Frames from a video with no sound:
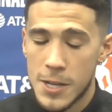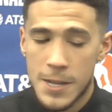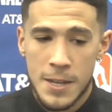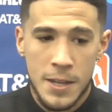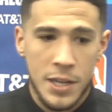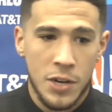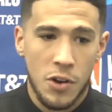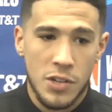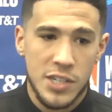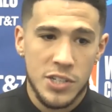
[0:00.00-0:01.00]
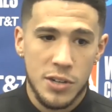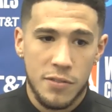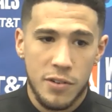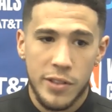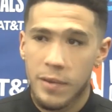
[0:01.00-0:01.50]
you know, it's easier for
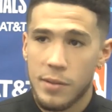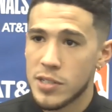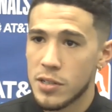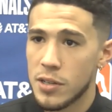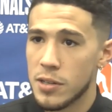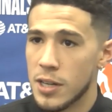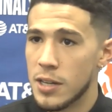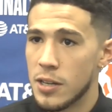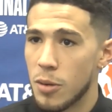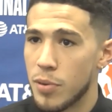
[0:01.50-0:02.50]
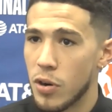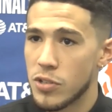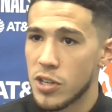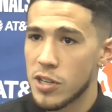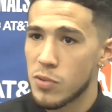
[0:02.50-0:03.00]
them to approach
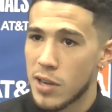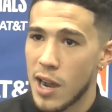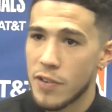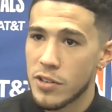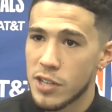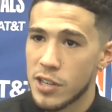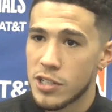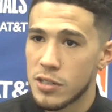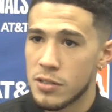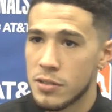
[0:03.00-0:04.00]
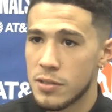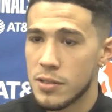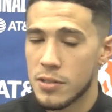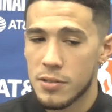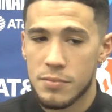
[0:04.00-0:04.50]
us with conversation
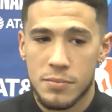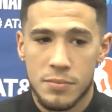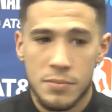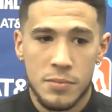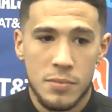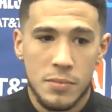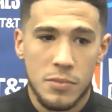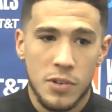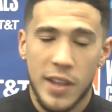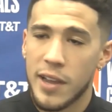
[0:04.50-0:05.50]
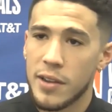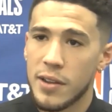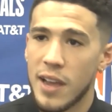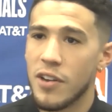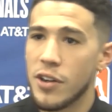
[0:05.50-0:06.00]
um, when they
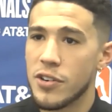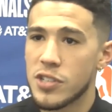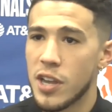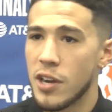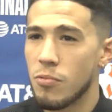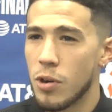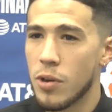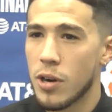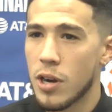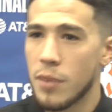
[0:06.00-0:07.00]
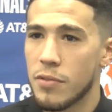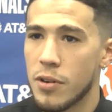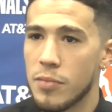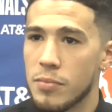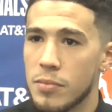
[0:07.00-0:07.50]
have an understanding where we're coming
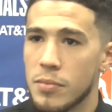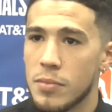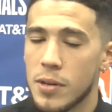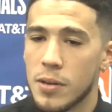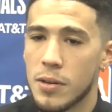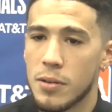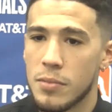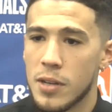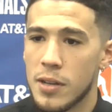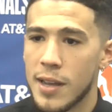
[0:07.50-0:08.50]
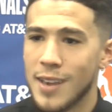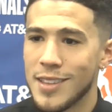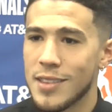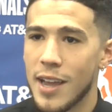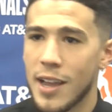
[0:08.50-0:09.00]
from. Um, and I think
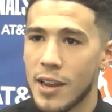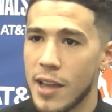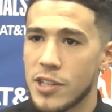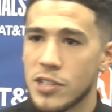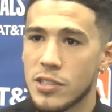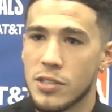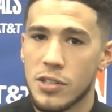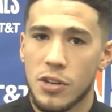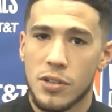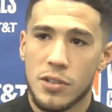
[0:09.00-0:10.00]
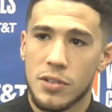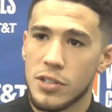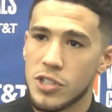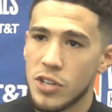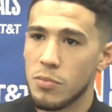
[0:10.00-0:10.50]
that connection, you know, the, the
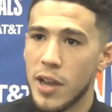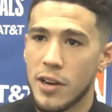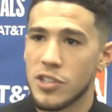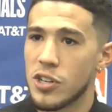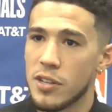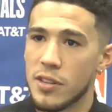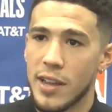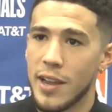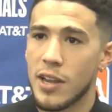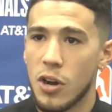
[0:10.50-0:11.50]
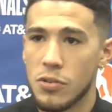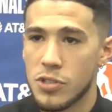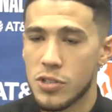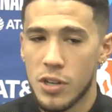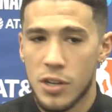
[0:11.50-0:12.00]
general manager and the head coach,
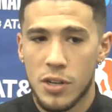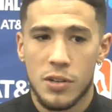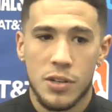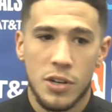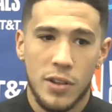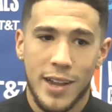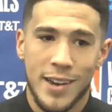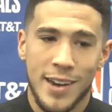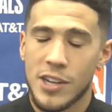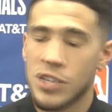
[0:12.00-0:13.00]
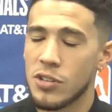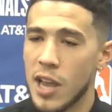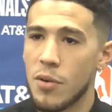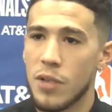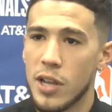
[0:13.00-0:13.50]
you know, that connection, that
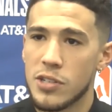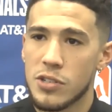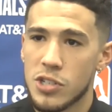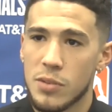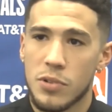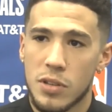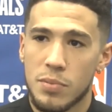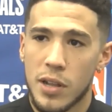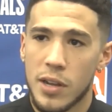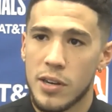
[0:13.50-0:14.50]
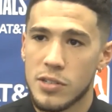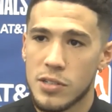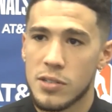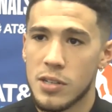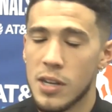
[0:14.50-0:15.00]
relationship with the players
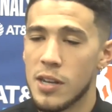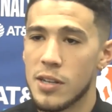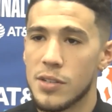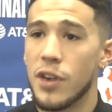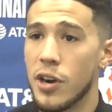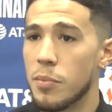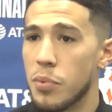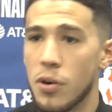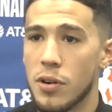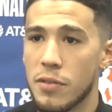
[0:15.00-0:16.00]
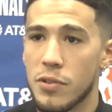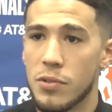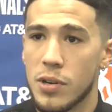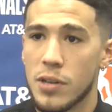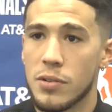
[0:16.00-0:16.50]
is, is very important if you
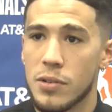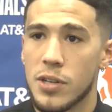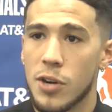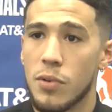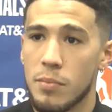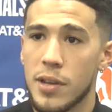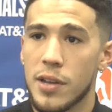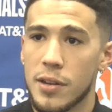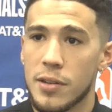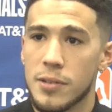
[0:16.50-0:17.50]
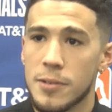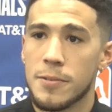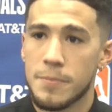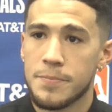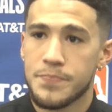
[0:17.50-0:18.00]
want to, you know, win big.
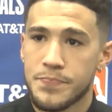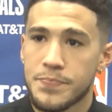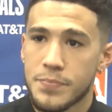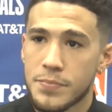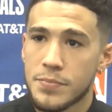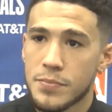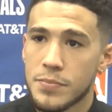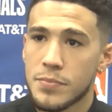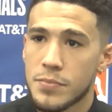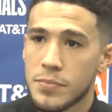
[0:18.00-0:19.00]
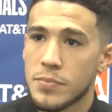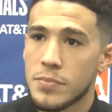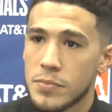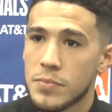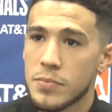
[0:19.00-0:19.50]
And, and quick
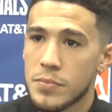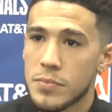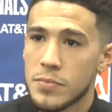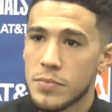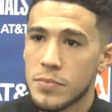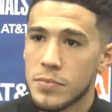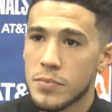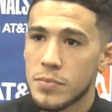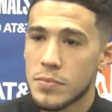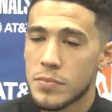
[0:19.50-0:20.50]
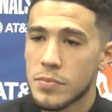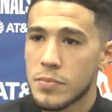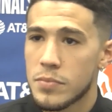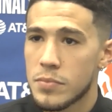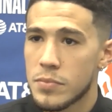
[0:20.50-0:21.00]
follow-up, have any players on other
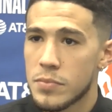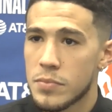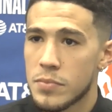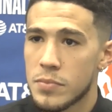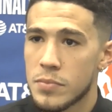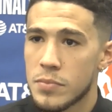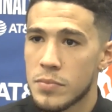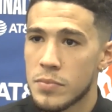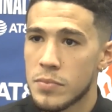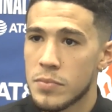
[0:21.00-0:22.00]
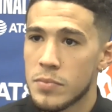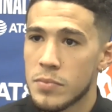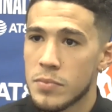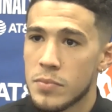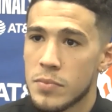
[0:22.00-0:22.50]
teams asked you what that's like?
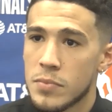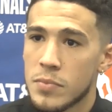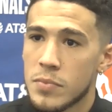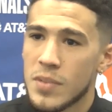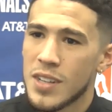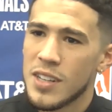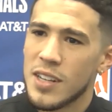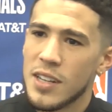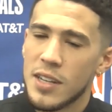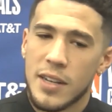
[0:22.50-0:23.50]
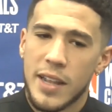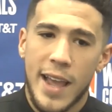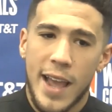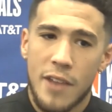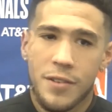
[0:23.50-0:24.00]
They
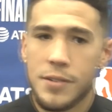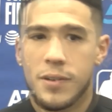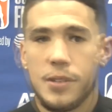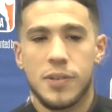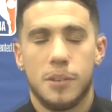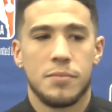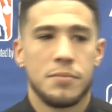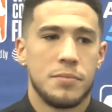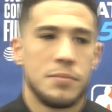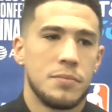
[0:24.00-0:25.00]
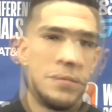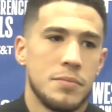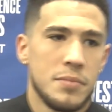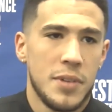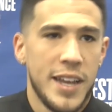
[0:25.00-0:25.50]
haven't. Um,
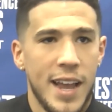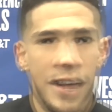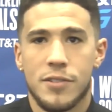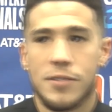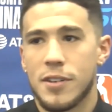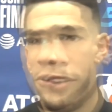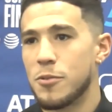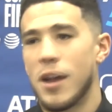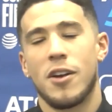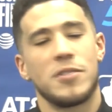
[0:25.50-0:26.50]
they haven't. I don't, I don't